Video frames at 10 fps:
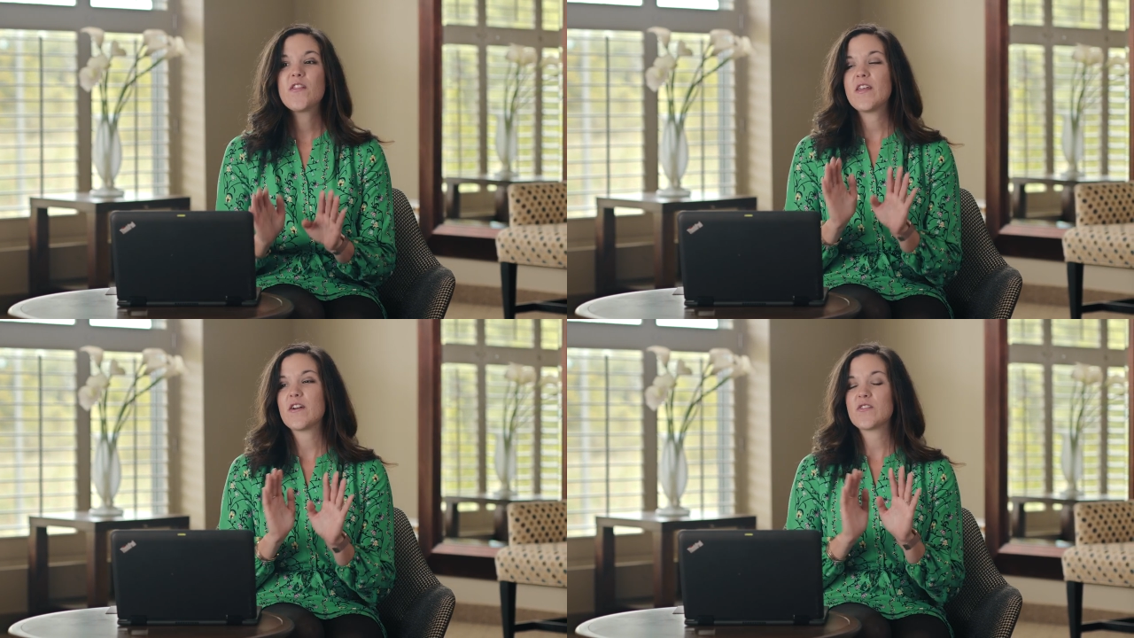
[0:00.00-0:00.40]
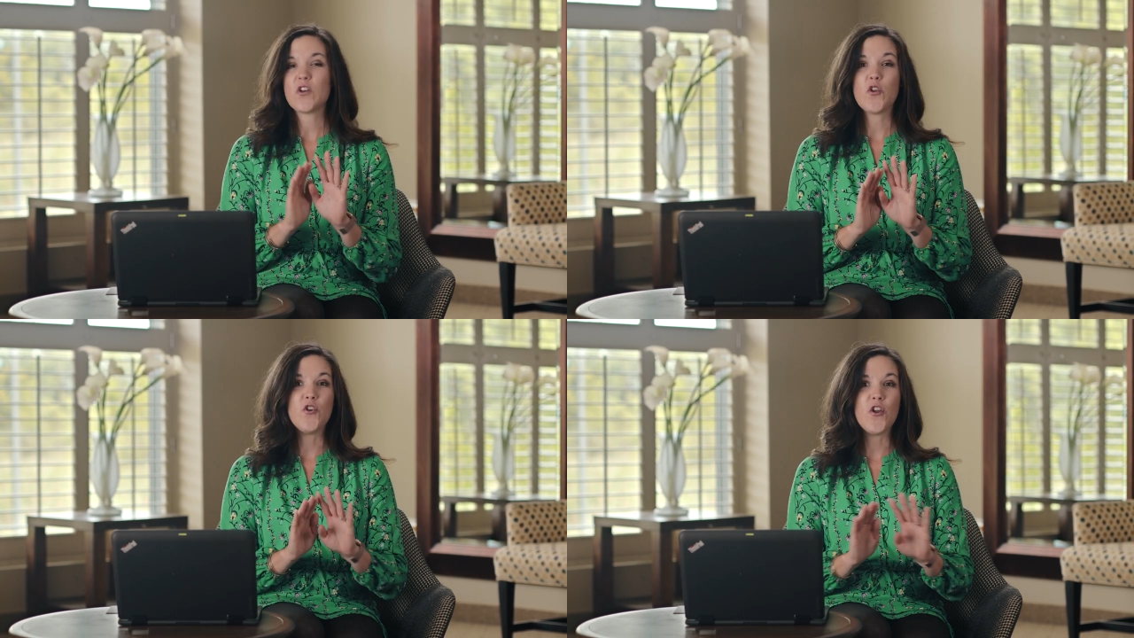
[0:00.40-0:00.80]

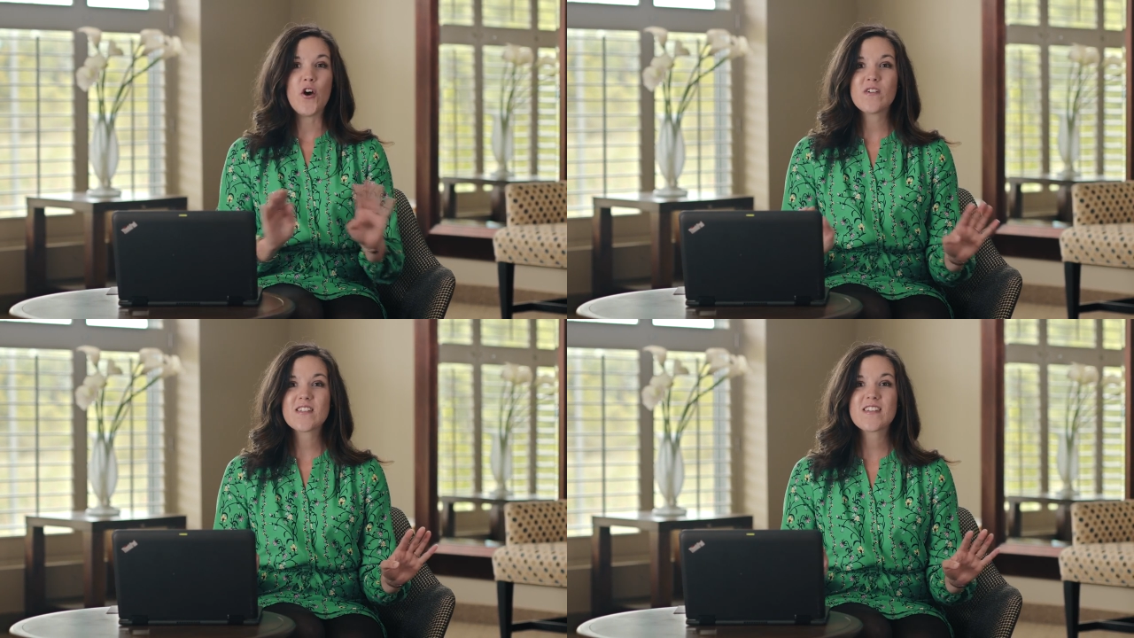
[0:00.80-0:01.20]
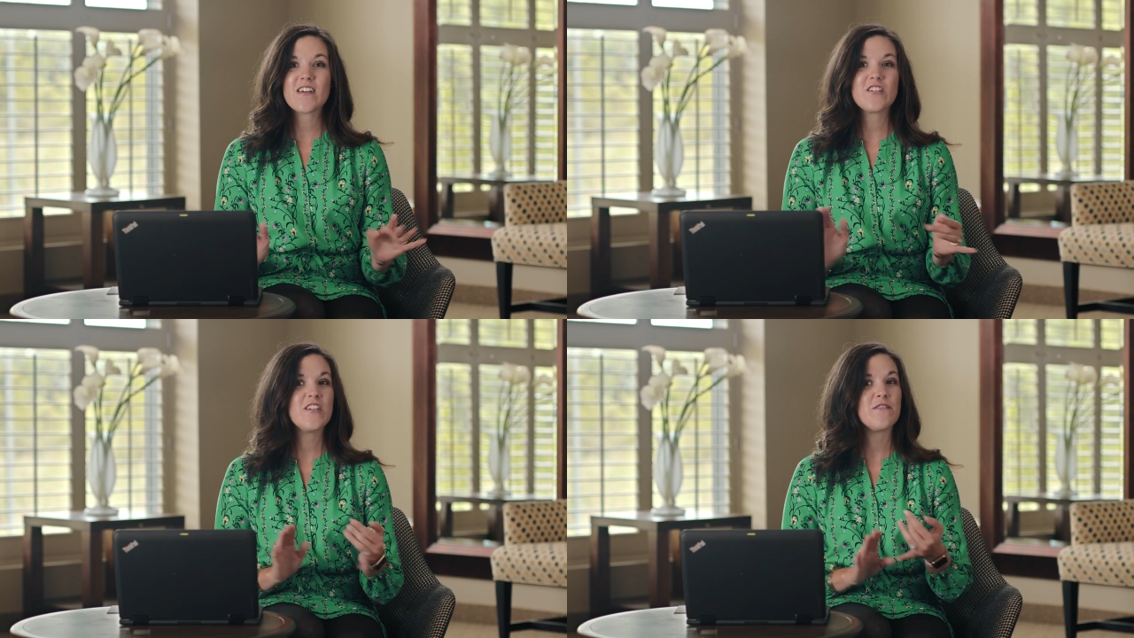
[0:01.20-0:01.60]
There's no
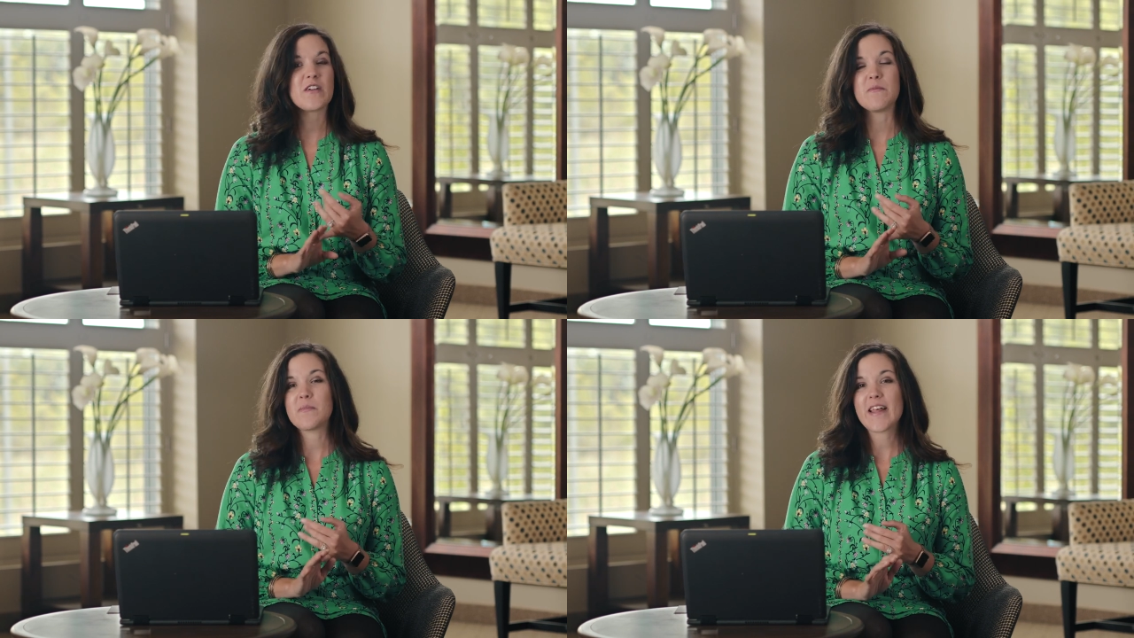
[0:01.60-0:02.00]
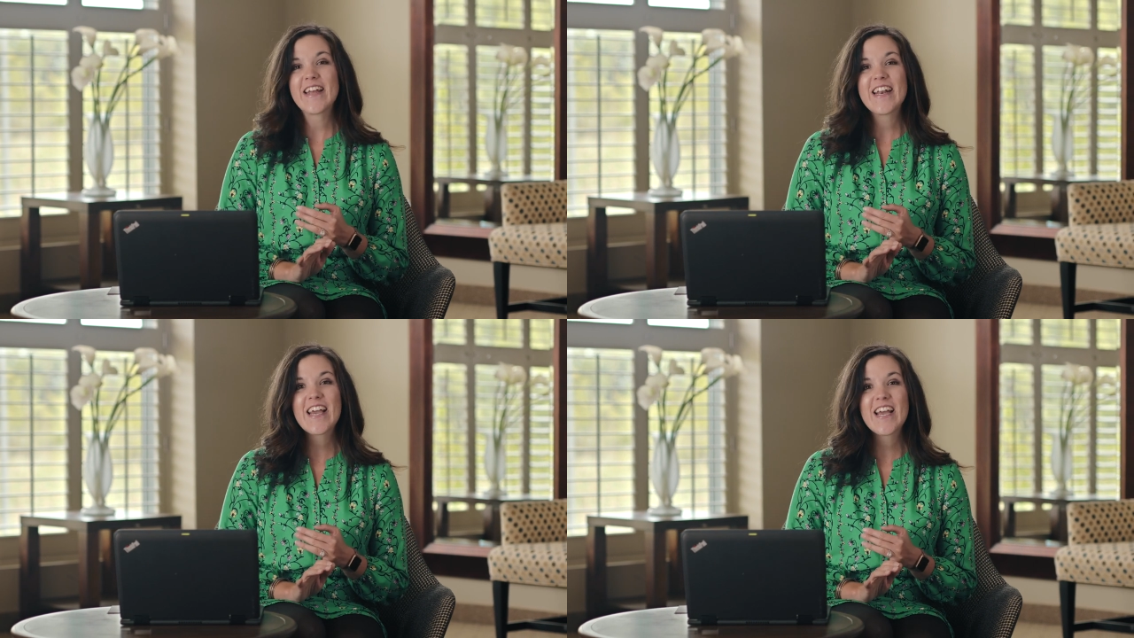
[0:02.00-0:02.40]
discussion of
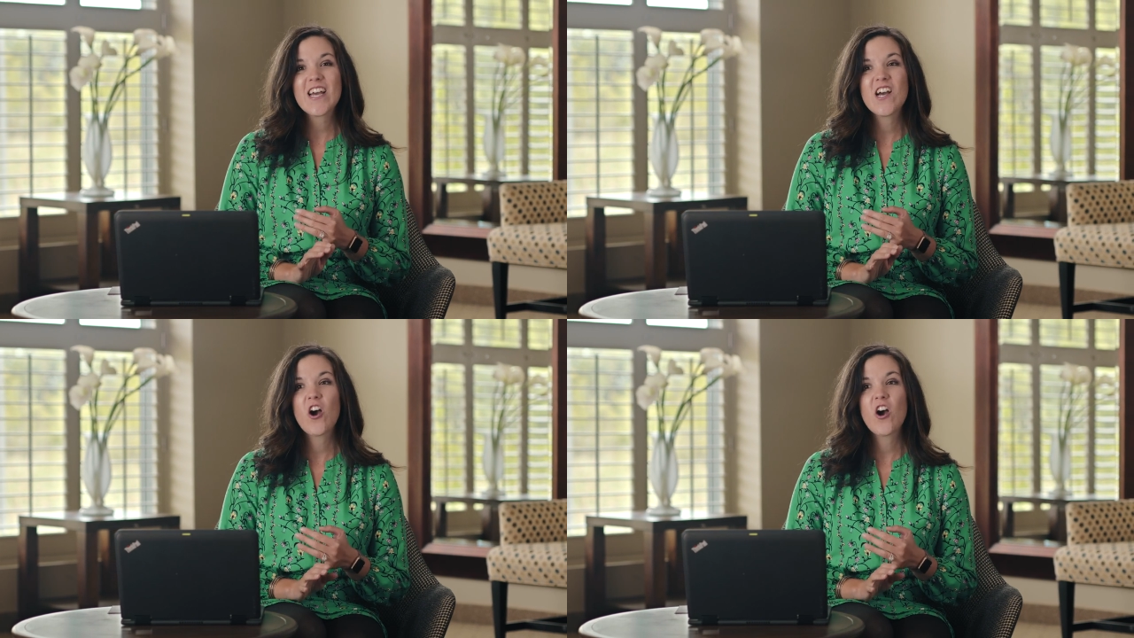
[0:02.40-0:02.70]
complaining,